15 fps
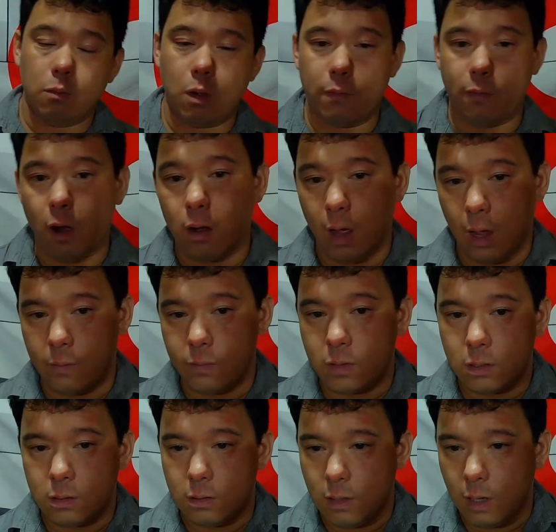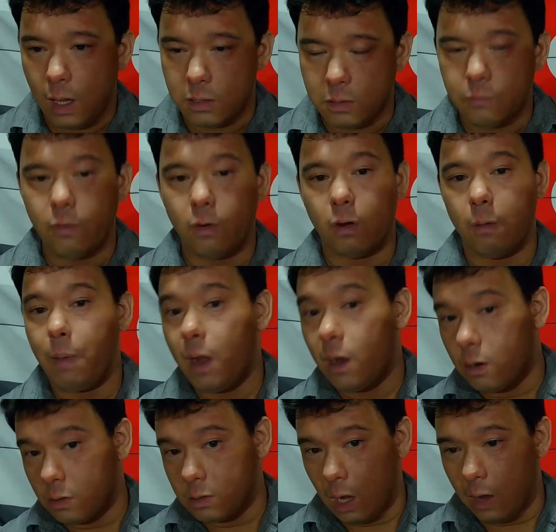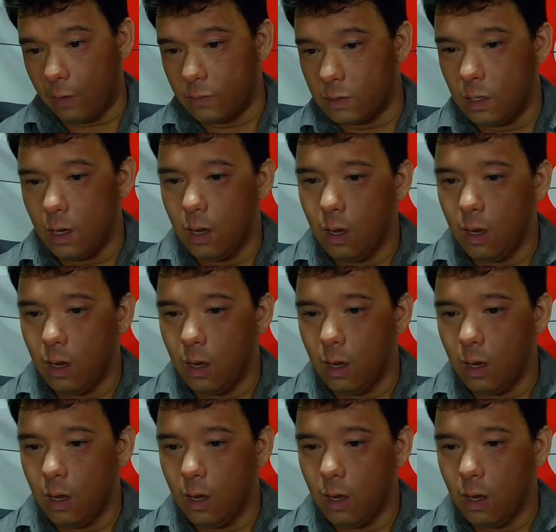one of our knives and some of our competitors' knives,